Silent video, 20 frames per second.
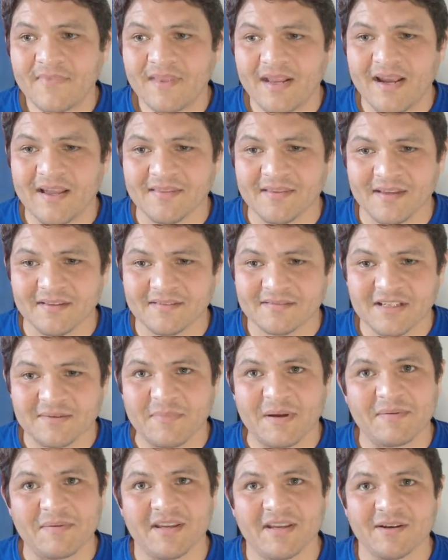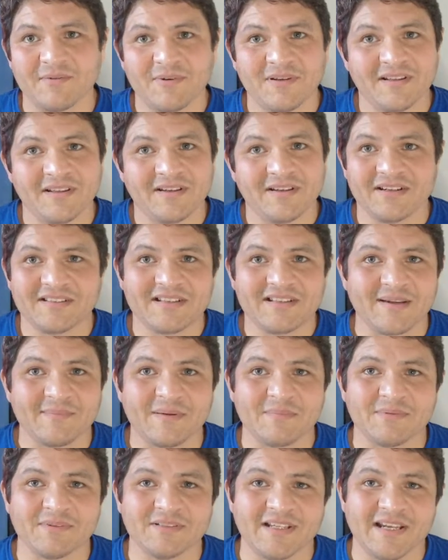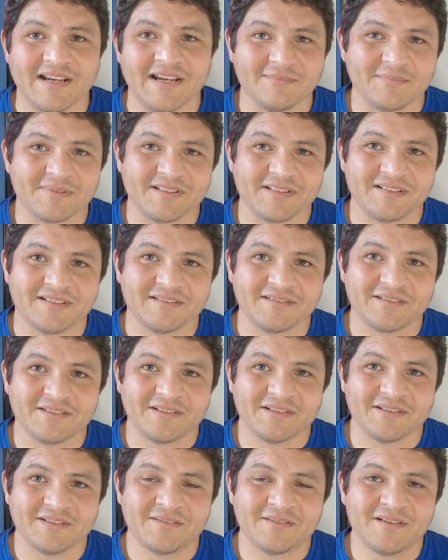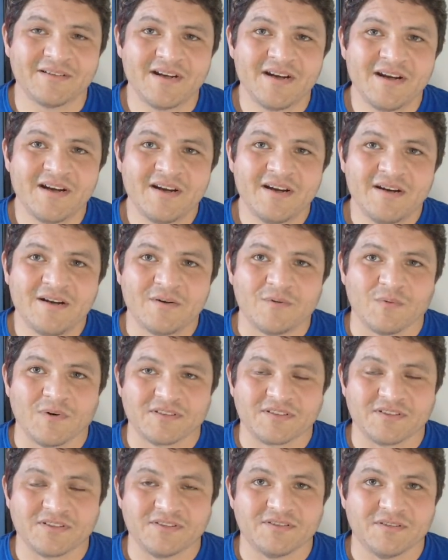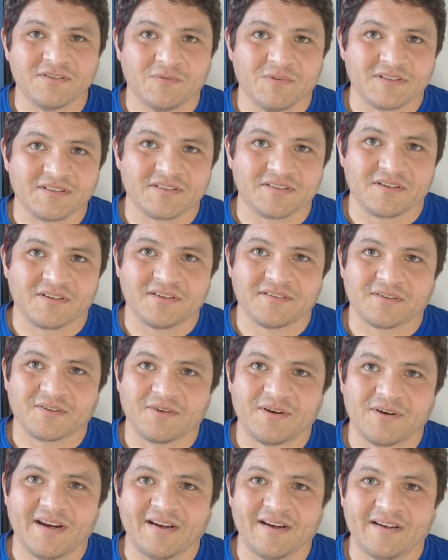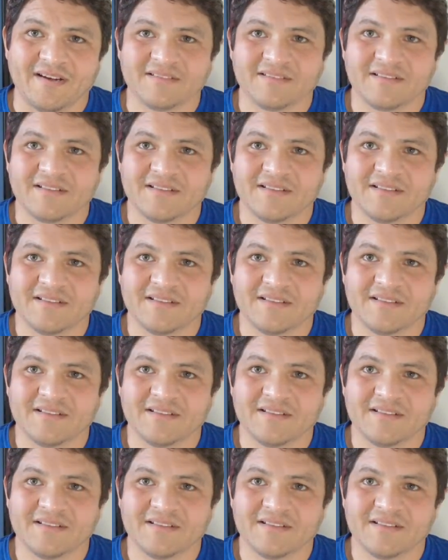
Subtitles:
and then say maybe they get really good at taking people down, but they don't know what to do once they're on the ground,